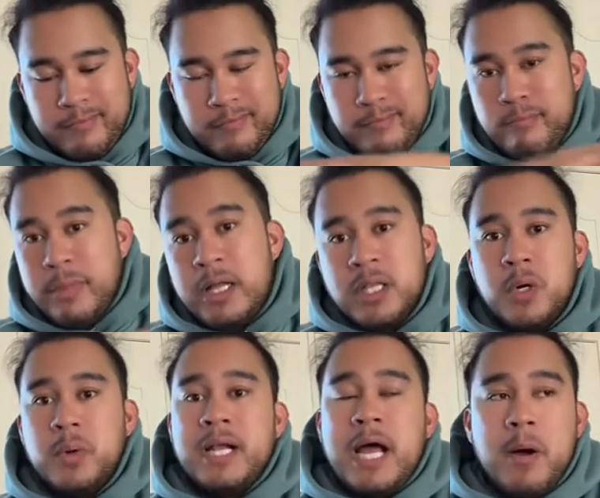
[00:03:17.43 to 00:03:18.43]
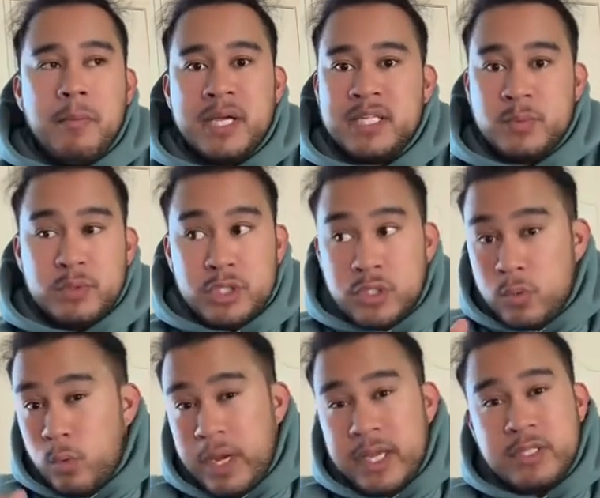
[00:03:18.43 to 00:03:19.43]
mellow it out because it was just
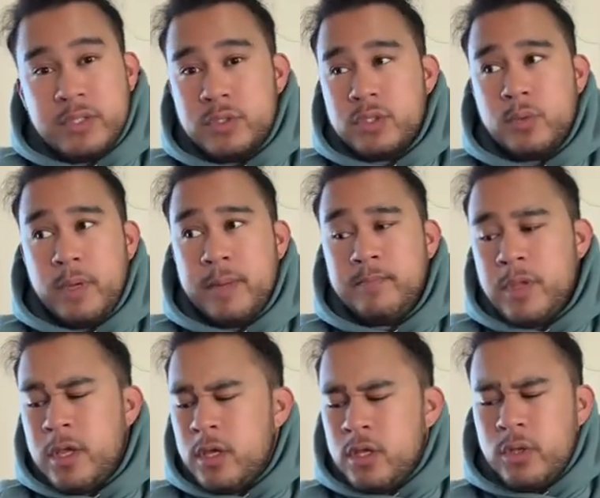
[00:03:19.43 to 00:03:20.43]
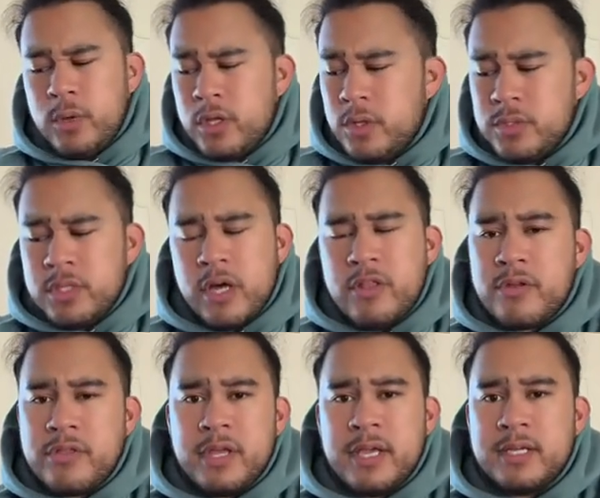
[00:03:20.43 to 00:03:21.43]
way too sweet. You can use other
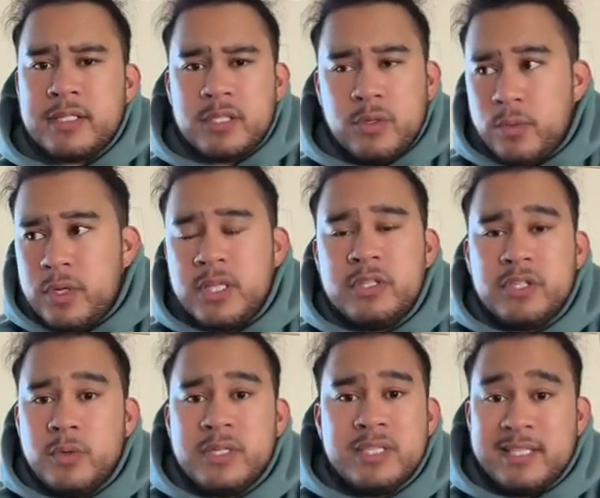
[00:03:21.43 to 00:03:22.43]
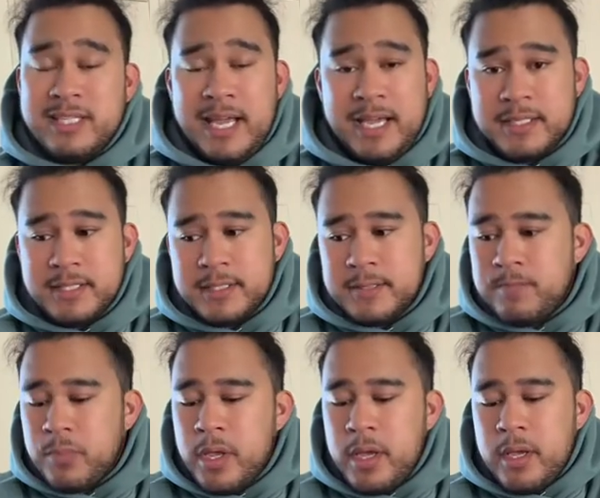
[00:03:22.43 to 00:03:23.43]
things. You really do it to taste.
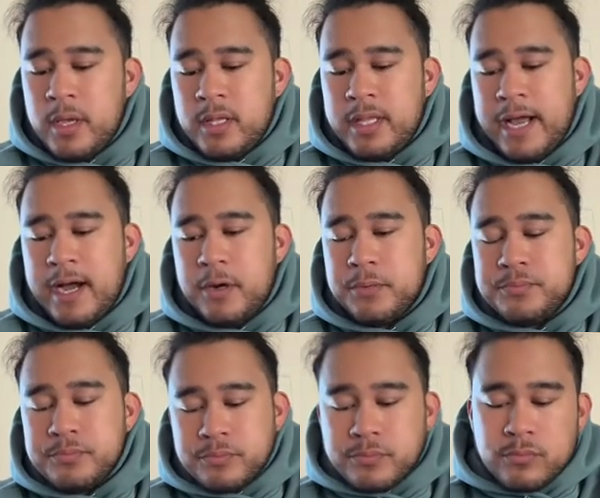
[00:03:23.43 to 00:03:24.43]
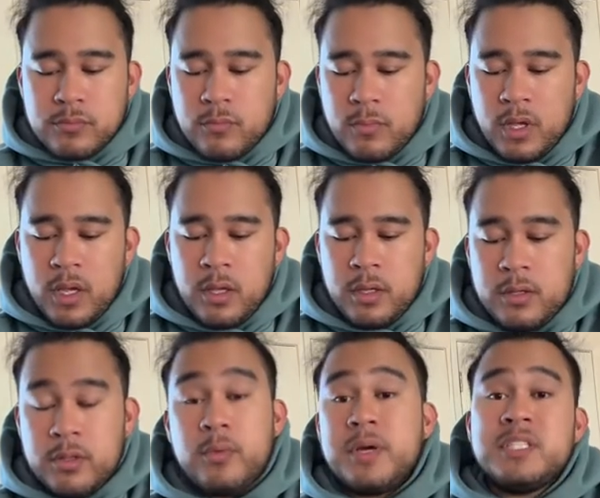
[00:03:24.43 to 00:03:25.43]
Now,
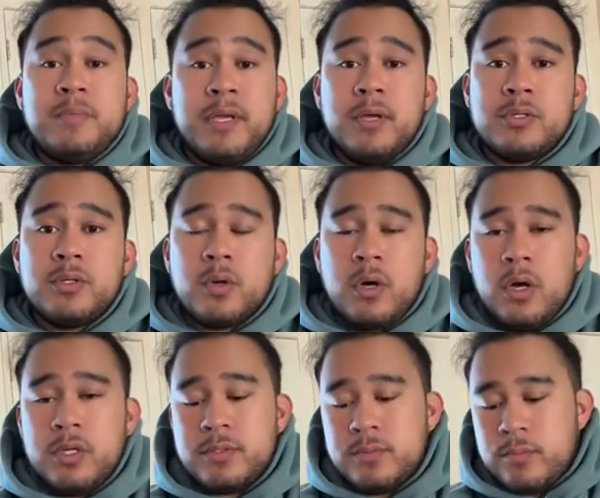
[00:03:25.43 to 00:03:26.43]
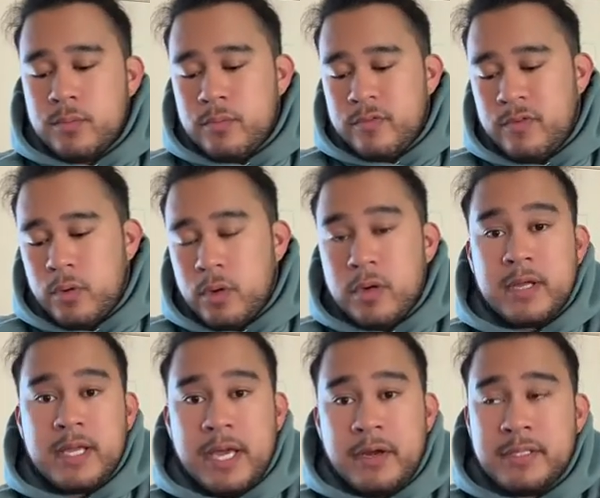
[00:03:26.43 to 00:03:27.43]
the recipe also calls for
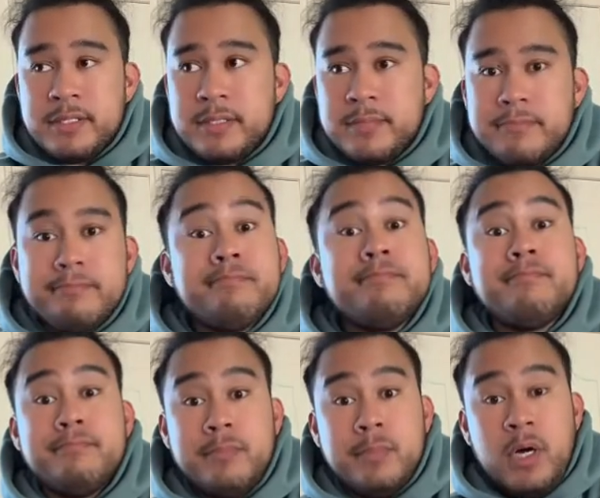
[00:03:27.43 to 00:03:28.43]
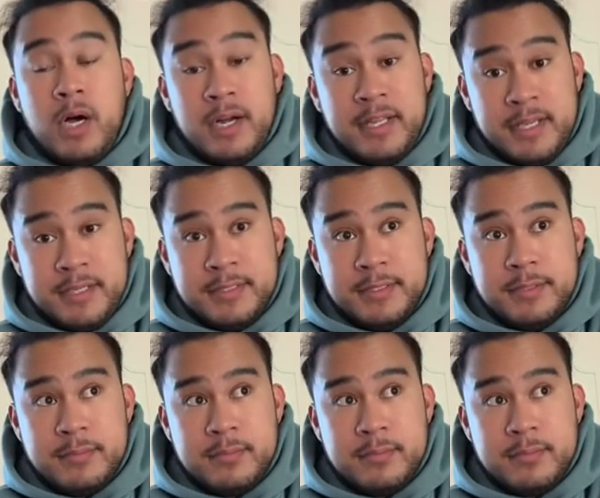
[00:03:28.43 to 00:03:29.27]
carrots, onions.